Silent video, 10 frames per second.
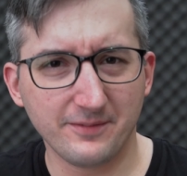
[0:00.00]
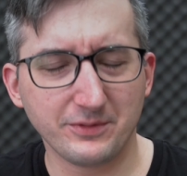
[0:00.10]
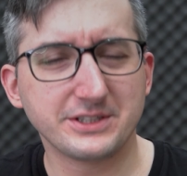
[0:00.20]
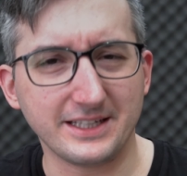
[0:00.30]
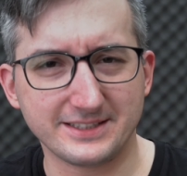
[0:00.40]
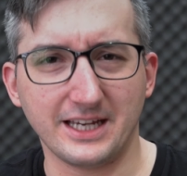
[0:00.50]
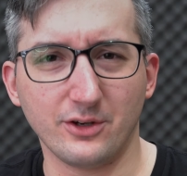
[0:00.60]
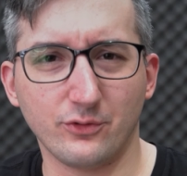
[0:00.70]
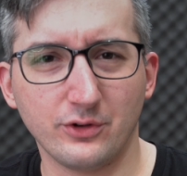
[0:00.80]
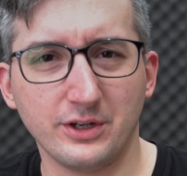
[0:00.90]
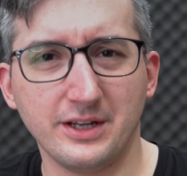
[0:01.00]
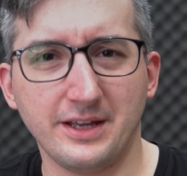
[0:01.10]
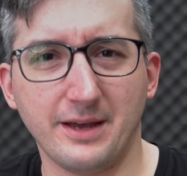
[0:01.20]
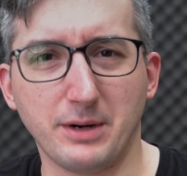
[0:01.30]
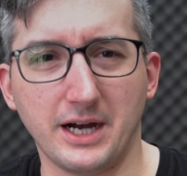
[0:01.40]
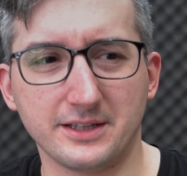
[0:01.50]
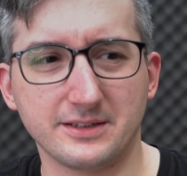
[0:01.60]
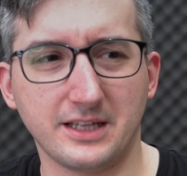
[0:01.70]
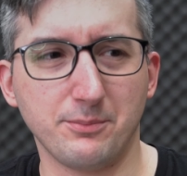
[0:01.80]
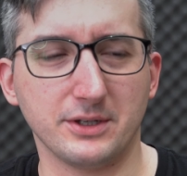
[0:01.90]
Stay safe,
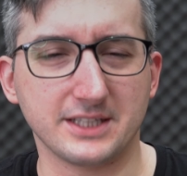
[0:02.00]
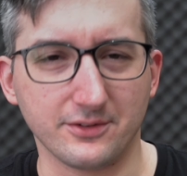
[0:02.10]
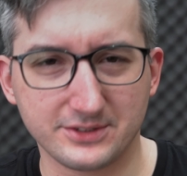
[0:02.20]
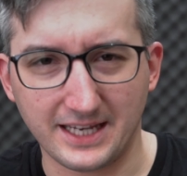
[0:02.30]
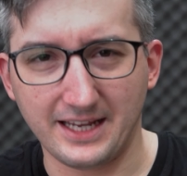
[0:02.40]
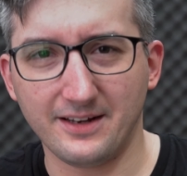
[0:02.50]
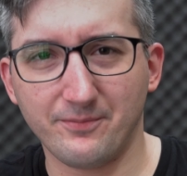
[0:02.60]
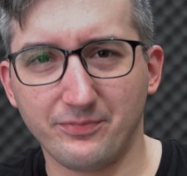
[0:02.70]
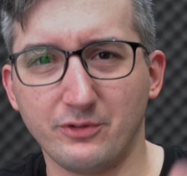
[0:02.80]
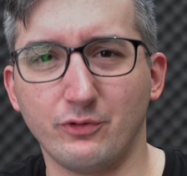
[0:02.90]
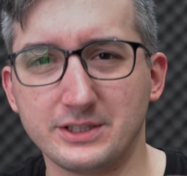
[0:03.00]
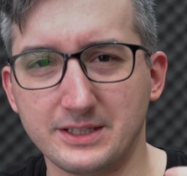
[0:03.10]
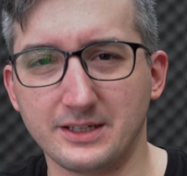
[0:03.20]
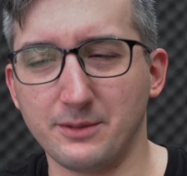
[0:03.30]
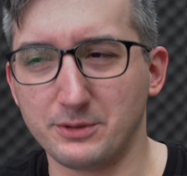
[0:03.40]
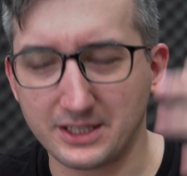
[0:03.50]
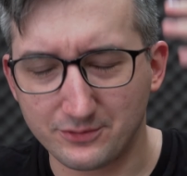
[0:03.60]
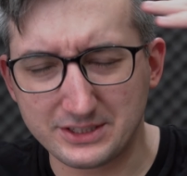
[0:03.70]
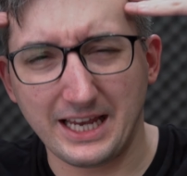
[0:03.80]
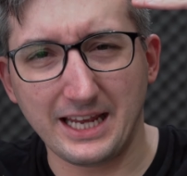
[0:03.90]
but keep yourself sane. Keep yourself
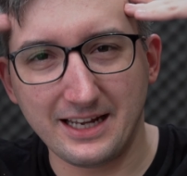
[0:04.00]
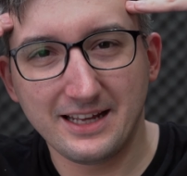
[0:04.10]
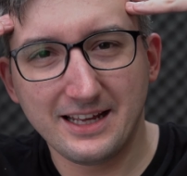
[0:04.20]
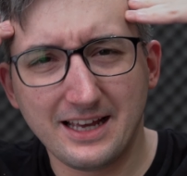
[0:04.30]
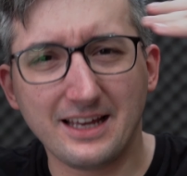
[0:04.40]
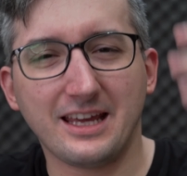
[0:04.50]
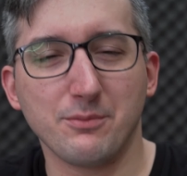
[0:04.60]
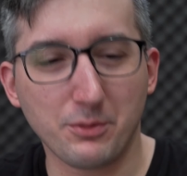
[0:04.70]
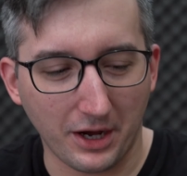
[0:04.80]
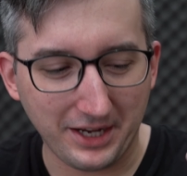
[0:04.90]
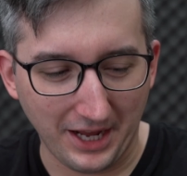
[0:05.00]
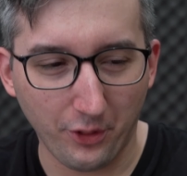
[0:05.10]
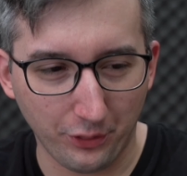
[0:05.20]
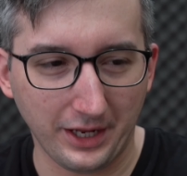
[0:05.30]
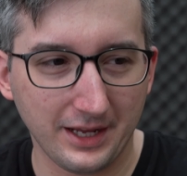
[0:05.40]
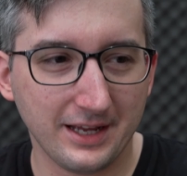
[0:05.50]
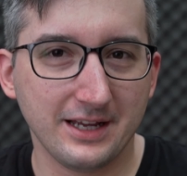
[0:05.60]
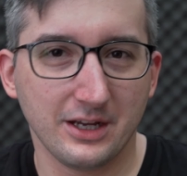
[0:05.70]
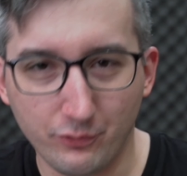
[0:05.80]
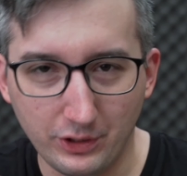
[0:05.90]
sane. Keep your body healthy.
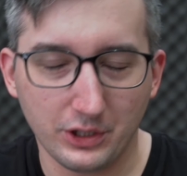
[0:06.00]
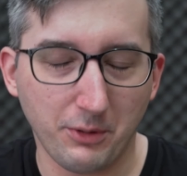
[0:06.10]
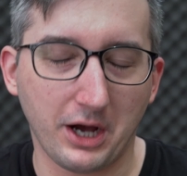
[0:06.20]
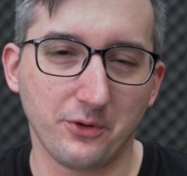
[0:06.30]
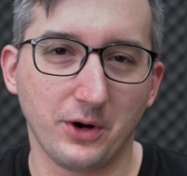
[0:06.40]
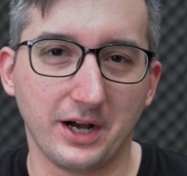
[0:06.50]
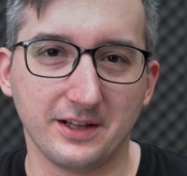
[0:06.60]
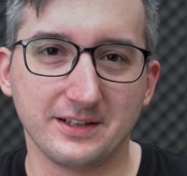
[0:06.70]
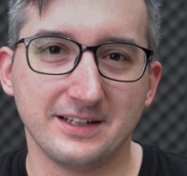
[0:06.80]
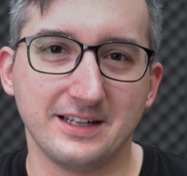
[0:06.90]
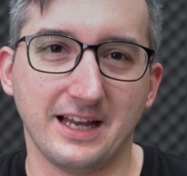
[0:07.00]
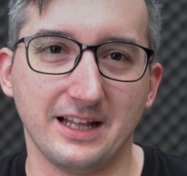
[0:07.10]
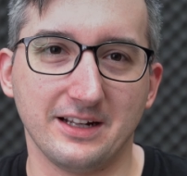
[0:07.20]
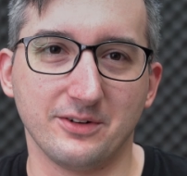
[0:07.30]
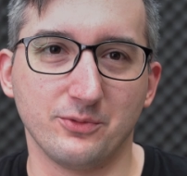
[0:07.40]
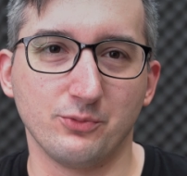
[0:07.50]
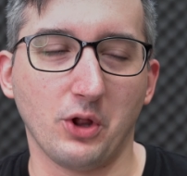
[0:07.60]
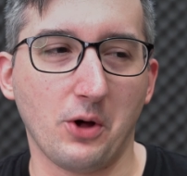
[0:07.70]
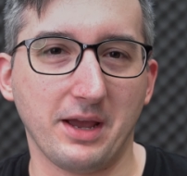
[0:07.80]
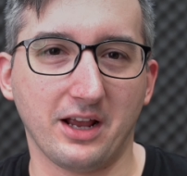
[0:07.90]
Feed your body well, and we'll
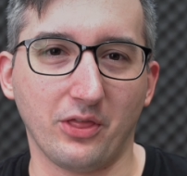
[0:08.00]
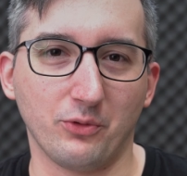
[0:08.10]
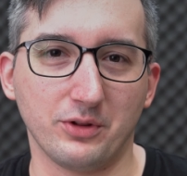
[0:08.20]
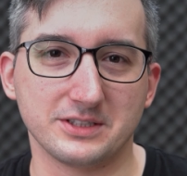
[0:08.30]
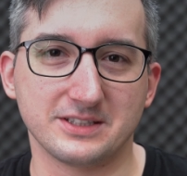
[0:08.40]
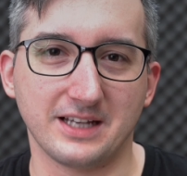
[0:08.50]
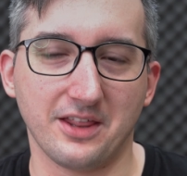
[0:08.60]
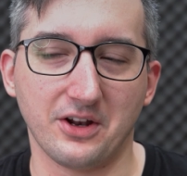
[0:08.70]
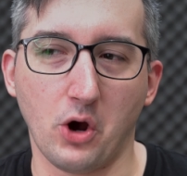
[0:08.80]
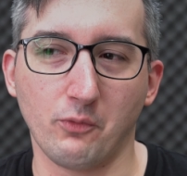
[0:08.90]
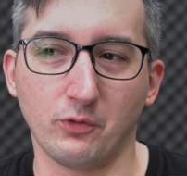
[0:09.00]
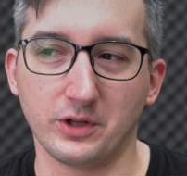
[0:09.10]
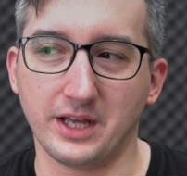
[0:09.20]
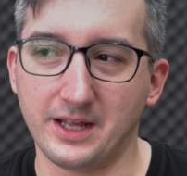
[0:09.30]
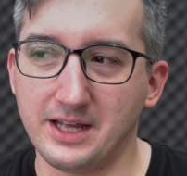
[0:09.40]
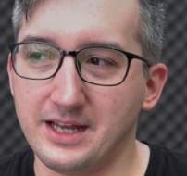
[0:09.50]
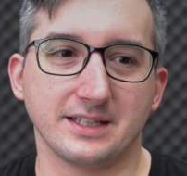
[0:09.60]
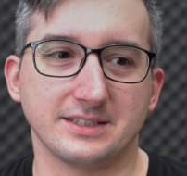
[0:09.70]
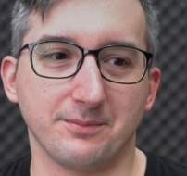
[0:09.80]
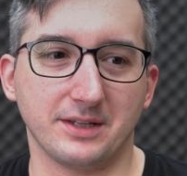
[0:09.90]
all make it through this together. Hopefully
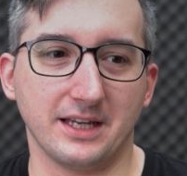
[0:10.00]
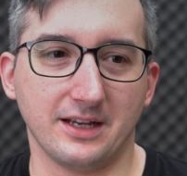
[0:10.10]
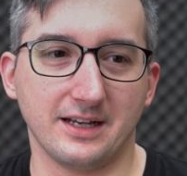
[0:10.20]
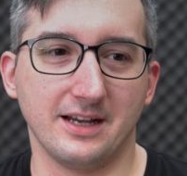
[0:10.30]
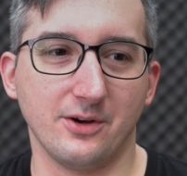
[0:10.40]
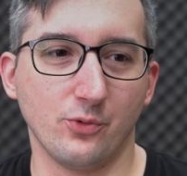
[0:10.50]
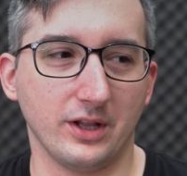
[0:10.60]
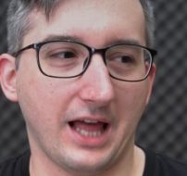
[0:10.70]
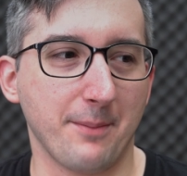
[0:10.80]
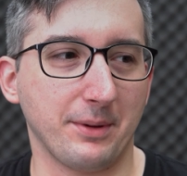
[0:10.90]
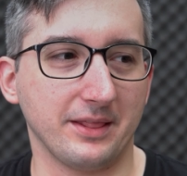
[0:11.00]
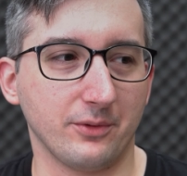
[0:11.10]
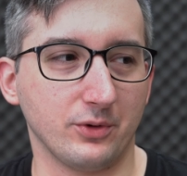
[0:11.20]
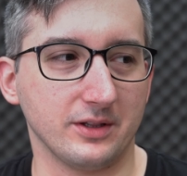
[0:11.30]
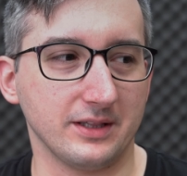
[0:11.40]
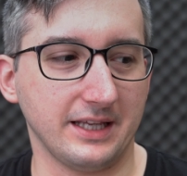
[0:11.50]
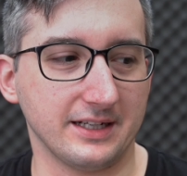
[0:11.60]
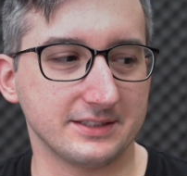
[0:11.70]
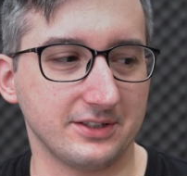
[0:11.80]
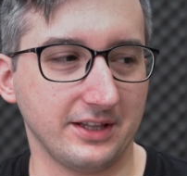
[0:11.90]
something will happen that will lead
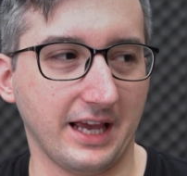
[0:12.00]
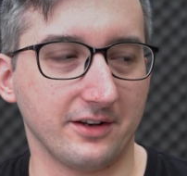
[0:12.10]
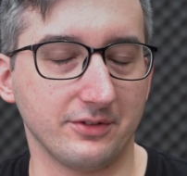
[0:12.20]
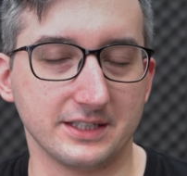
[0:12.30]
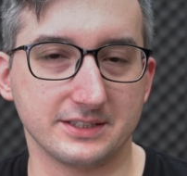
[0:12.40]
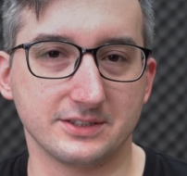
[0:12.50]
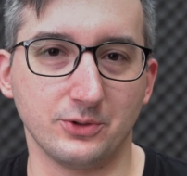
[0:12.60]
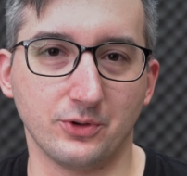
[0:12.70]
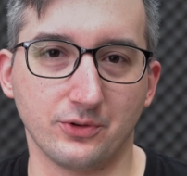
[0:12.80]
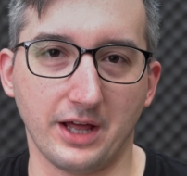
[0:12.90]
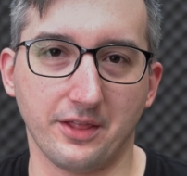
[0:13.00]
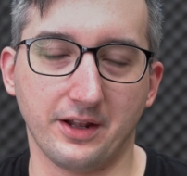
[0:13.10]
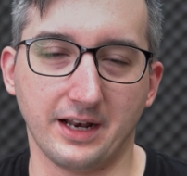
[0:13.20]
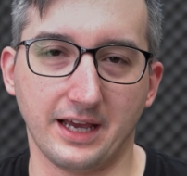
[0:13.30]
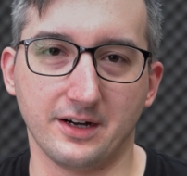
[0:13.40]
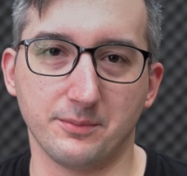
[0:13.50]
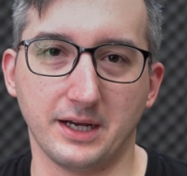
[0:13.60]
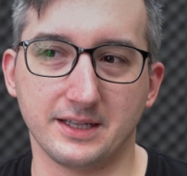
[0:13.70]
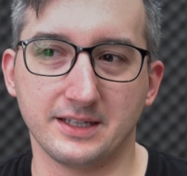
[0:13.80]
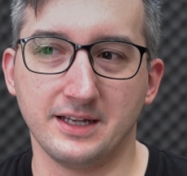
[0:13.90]
us to the end of this sooner rather than later.
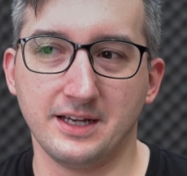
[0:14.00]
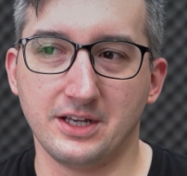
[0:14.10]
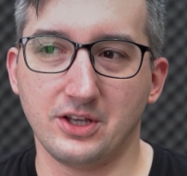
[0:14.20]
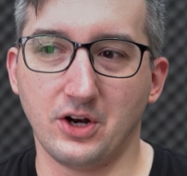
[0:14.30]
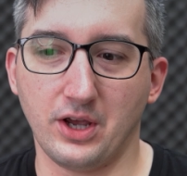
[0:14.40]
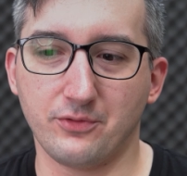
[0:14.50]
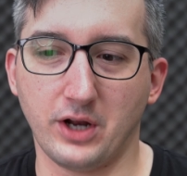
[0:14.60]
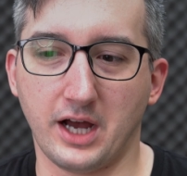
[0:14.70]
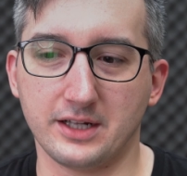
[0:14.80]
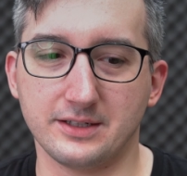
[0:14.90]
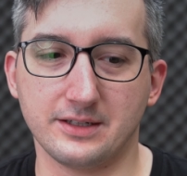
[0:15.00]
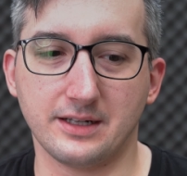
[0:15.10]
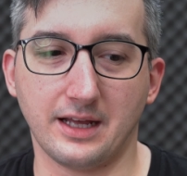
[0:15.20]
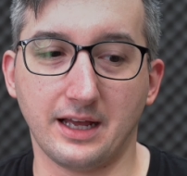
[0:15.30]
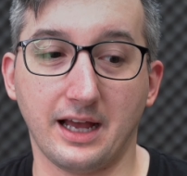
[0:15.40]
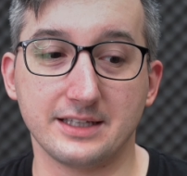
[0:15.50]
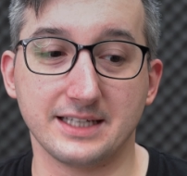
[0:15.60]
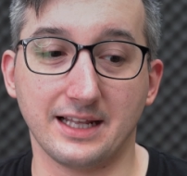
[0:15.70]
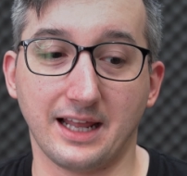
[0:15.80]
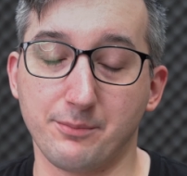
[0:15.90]
But, you know, if not, I
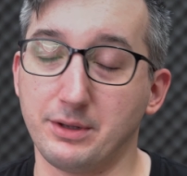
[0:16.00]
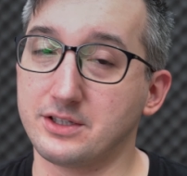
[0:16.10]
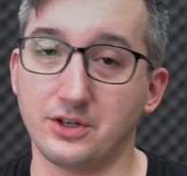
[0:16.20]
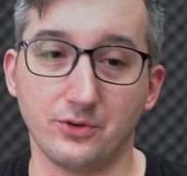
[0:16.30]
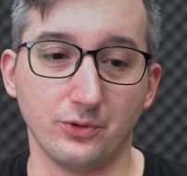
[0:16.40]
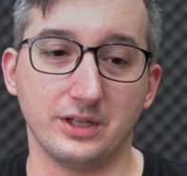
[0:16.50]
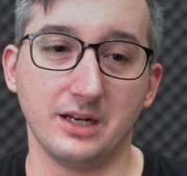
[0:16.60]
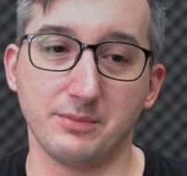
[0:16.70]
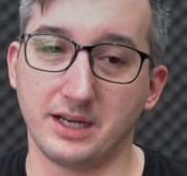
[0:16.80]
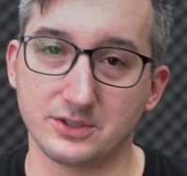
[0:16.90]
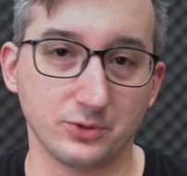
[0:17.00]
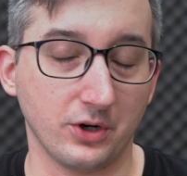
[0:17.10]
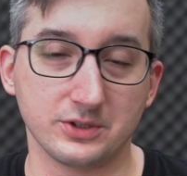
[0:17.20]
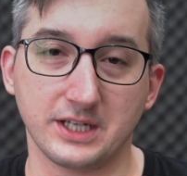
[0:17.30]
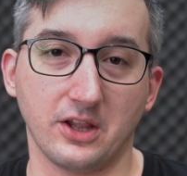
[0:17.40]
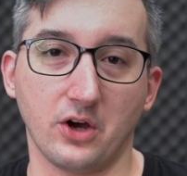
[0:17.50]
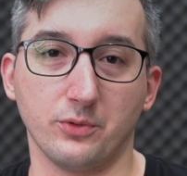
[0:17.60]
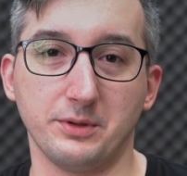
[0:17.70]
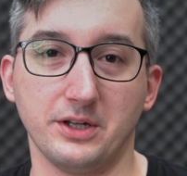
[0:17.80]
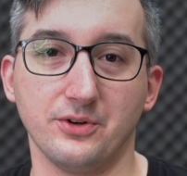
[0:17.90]
say like build a good routine, because who knows how long
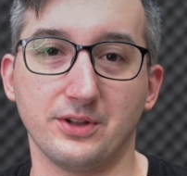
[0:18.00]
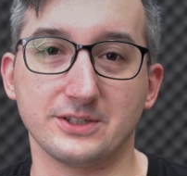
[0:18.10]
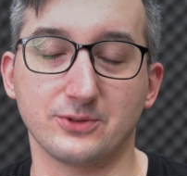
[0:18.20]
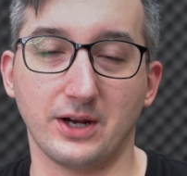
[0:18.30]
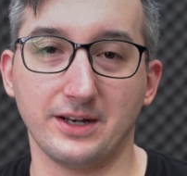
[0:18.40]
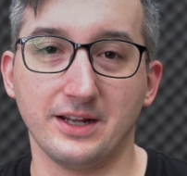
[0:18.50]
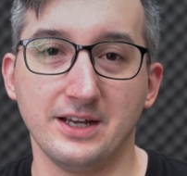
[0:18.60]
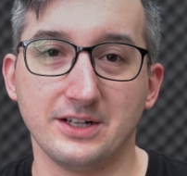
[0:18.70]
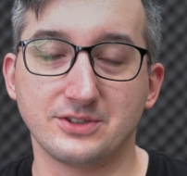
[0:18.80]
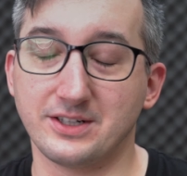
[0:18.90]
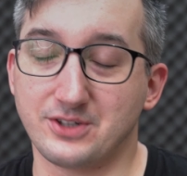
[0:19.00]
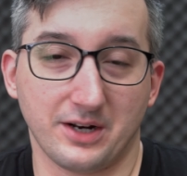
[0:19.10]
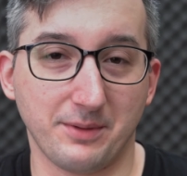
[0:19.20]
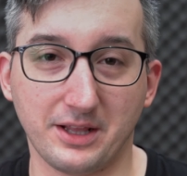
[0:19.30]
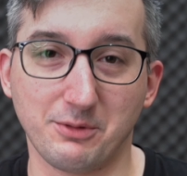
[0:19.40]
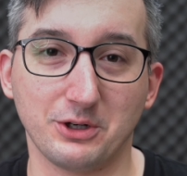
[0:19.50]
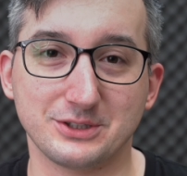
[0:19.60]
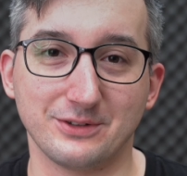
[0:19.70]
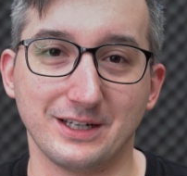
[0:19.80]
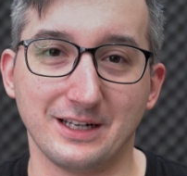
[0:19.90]
we'll be doing this, right? And try to make the
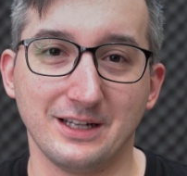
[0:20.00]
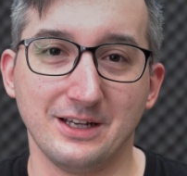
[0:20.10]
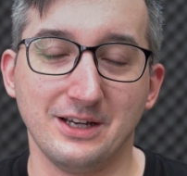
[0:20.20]
most of it.